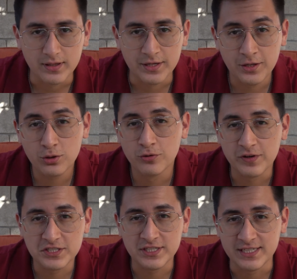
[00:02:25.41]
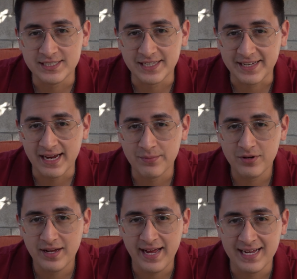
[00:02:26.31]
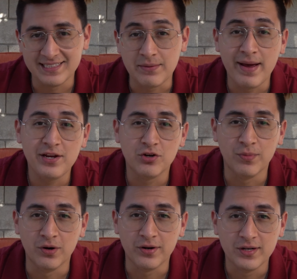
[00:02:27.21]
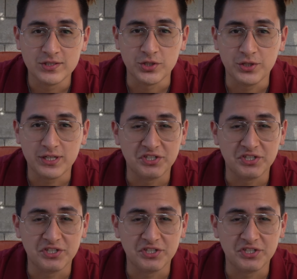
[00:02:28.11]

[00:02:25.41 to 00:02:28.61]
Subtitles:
Another cool function is that the camera has a manual mode, so you can